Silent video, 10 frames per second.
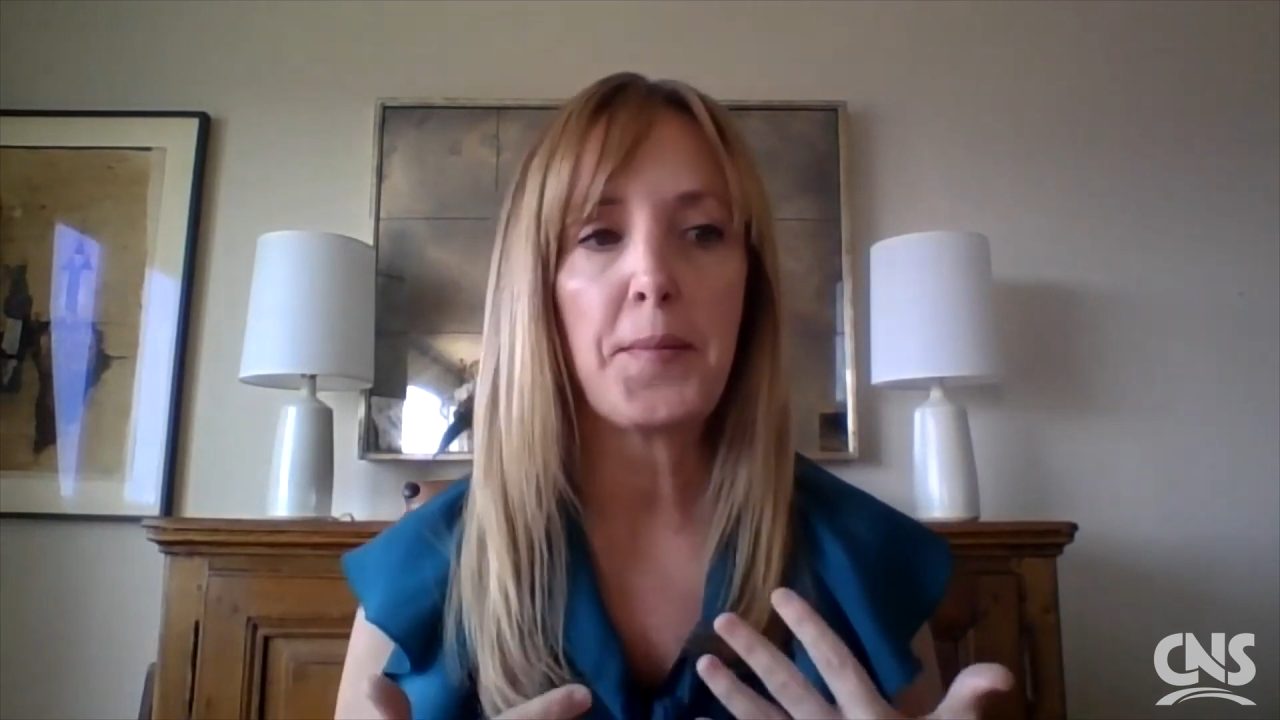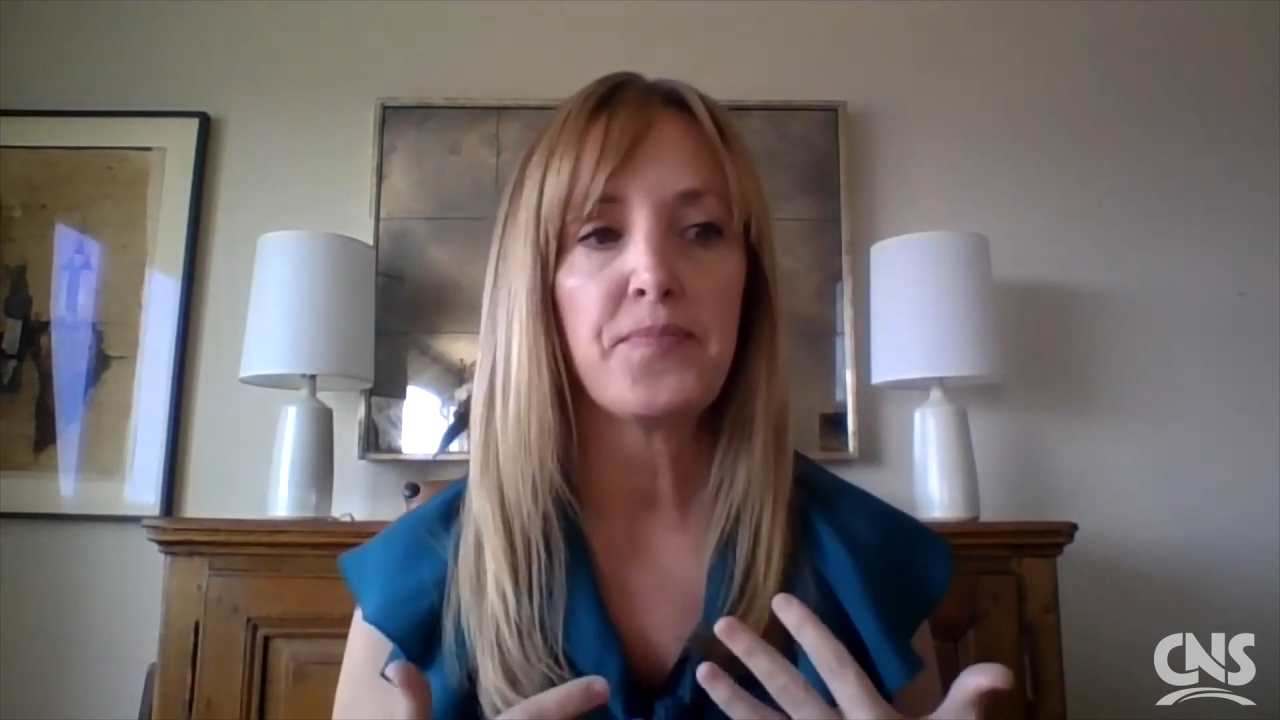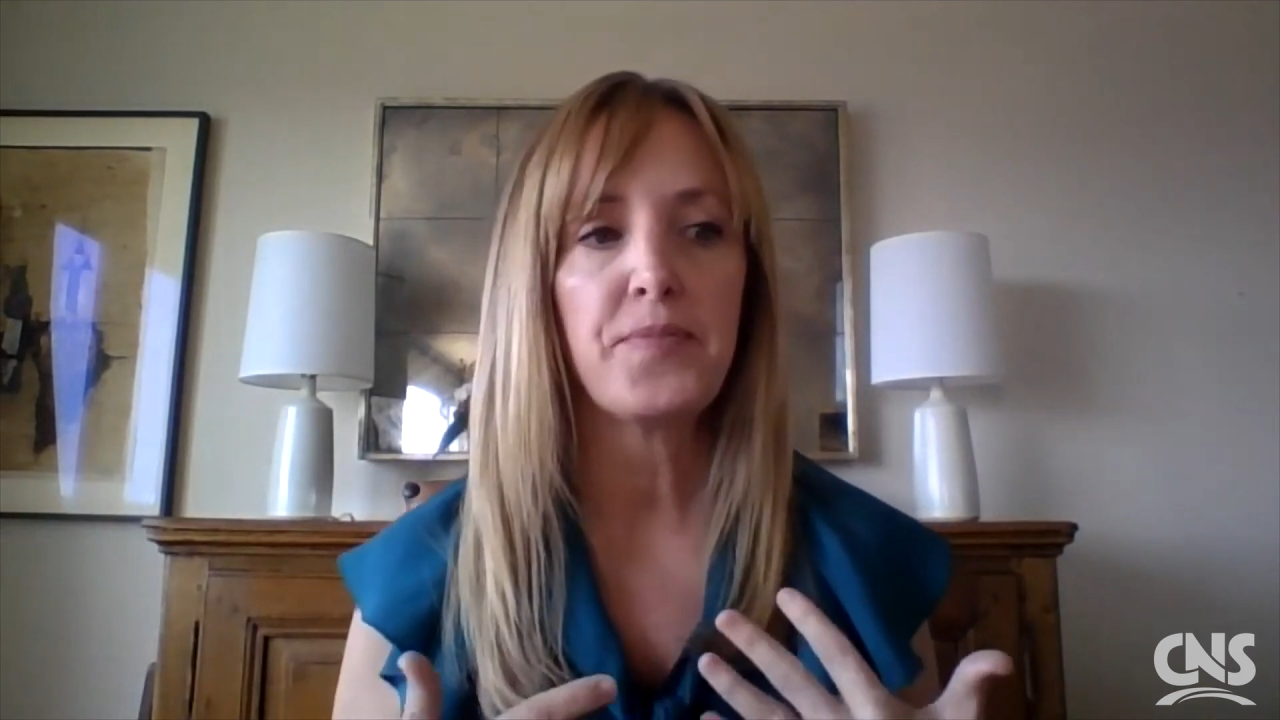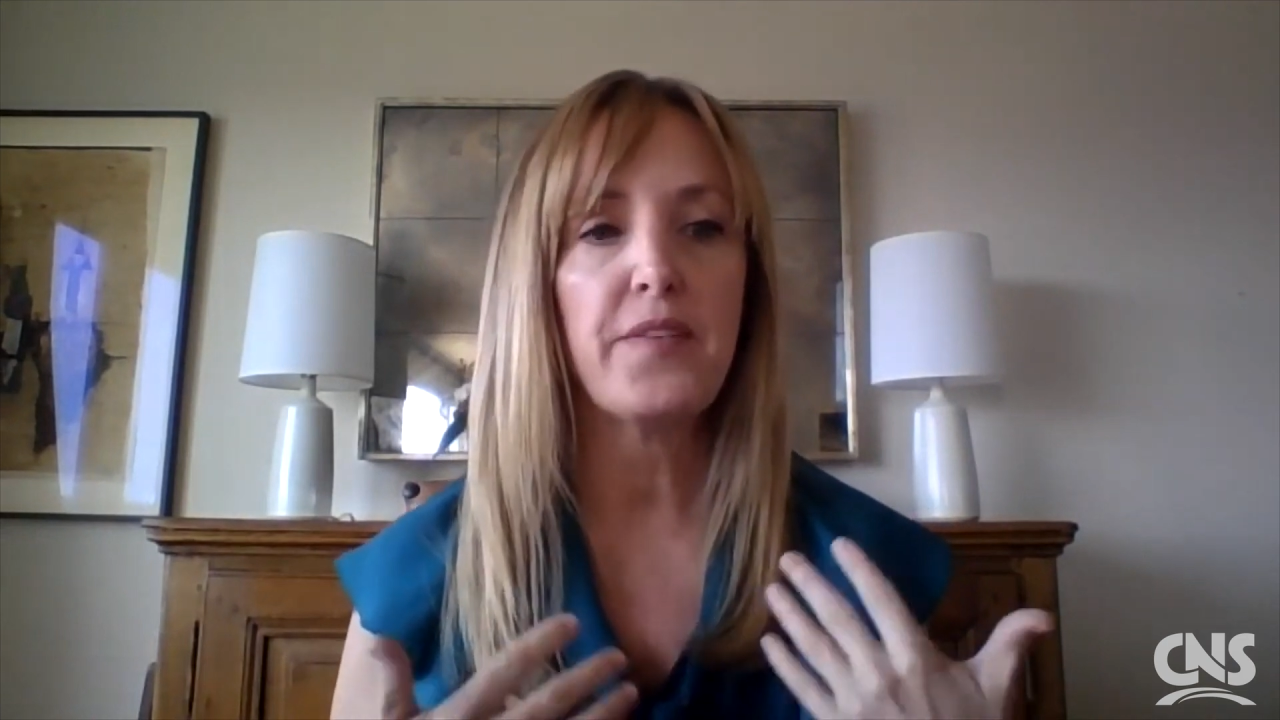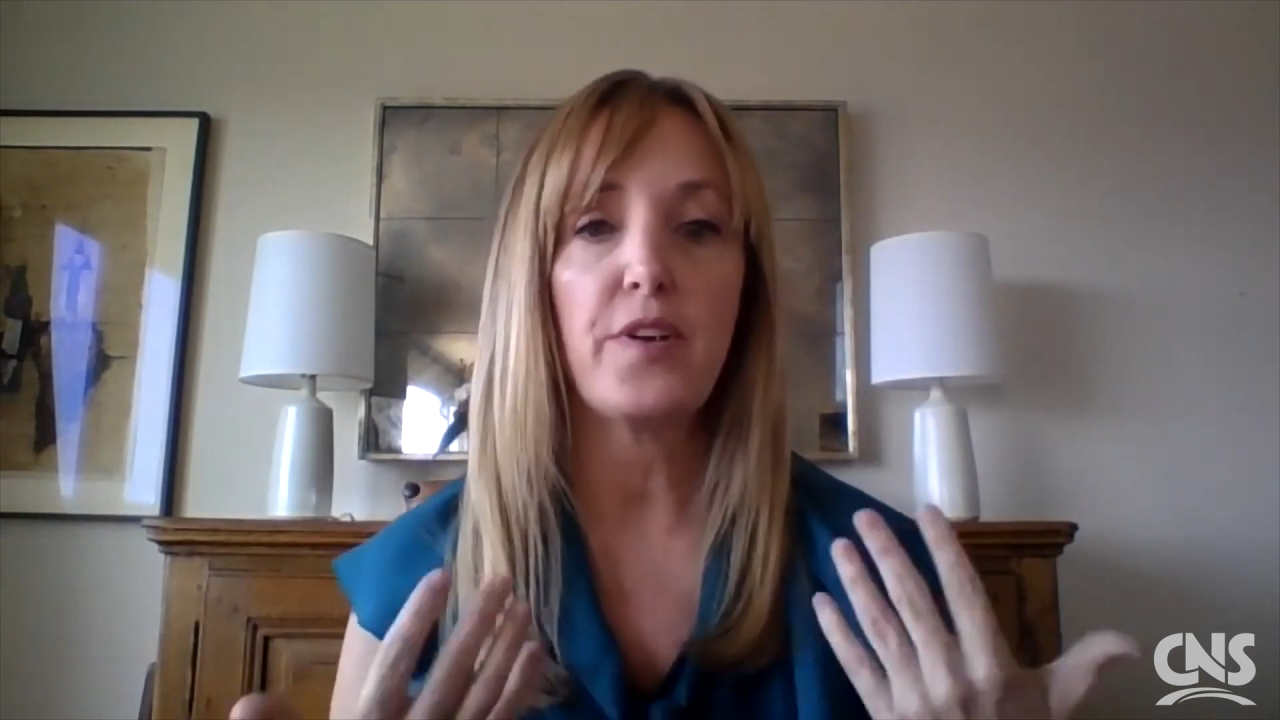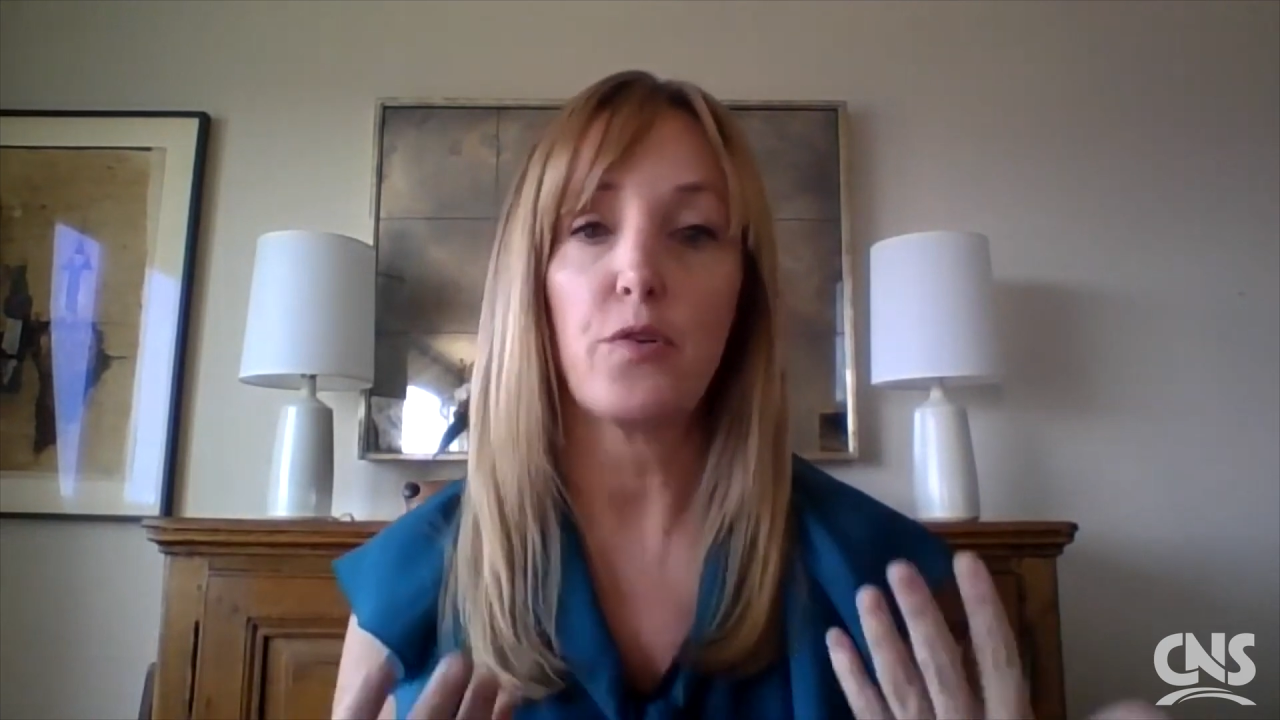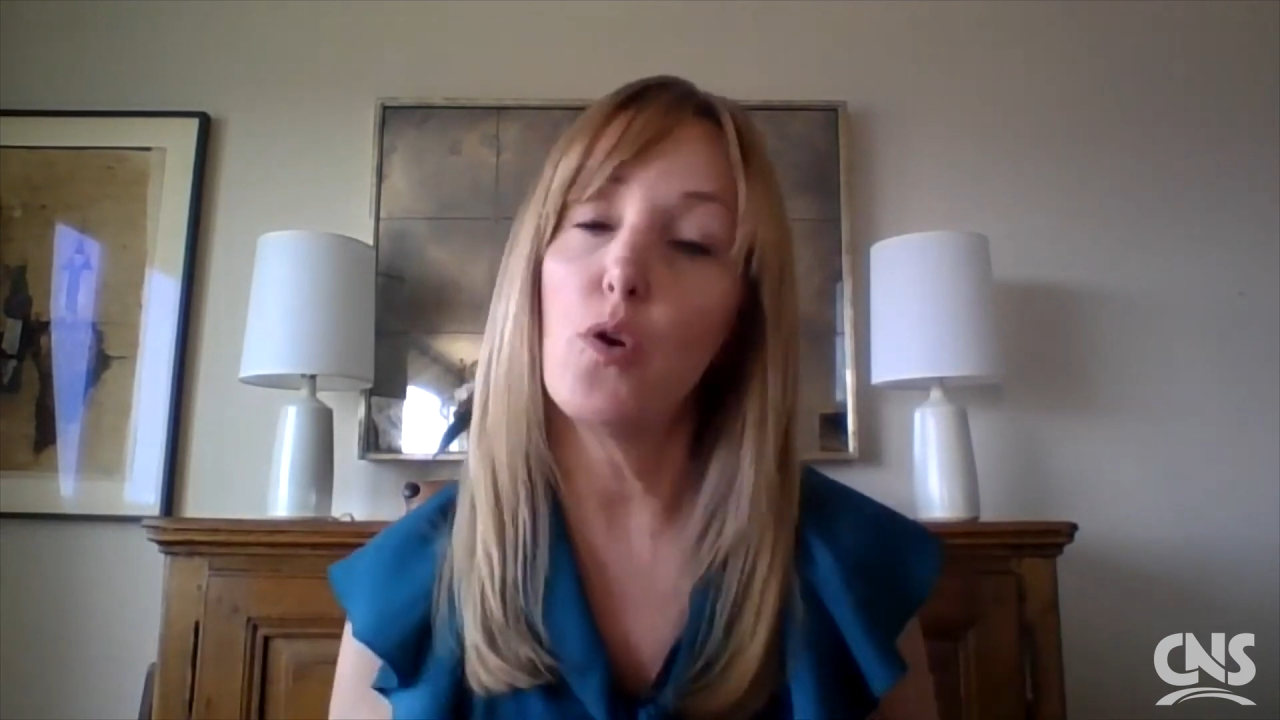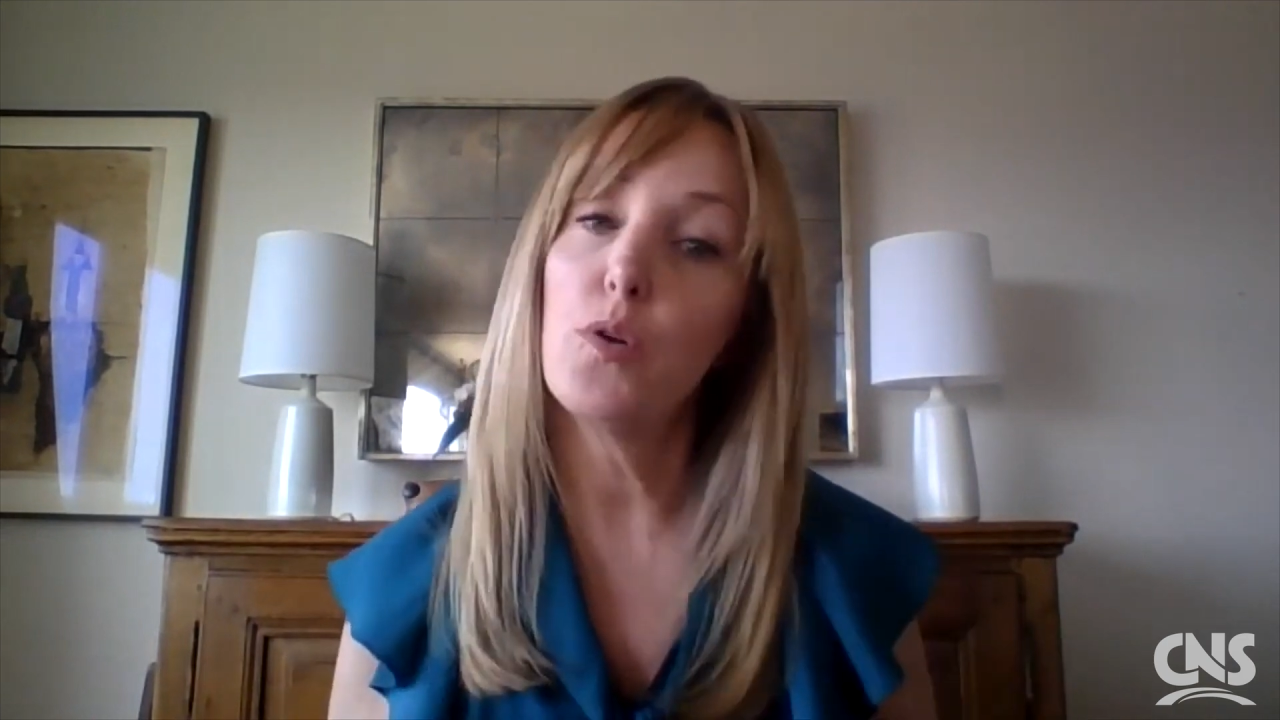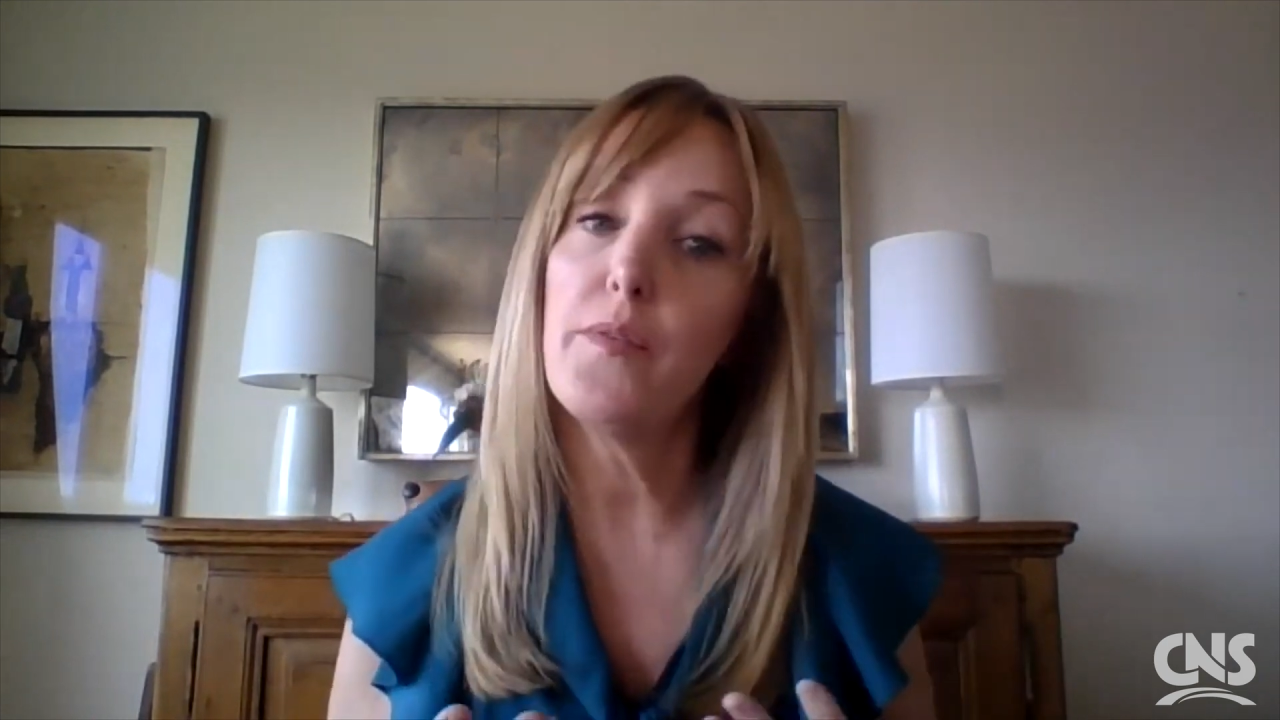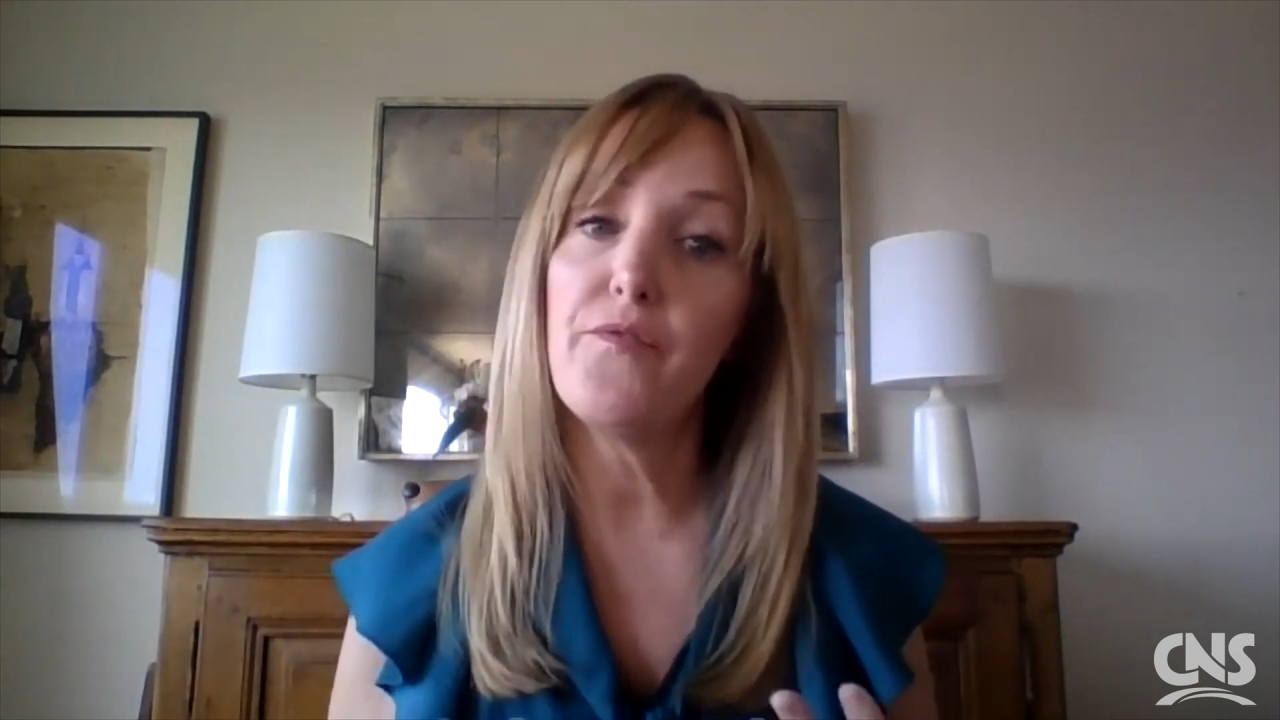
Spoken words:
they've grown up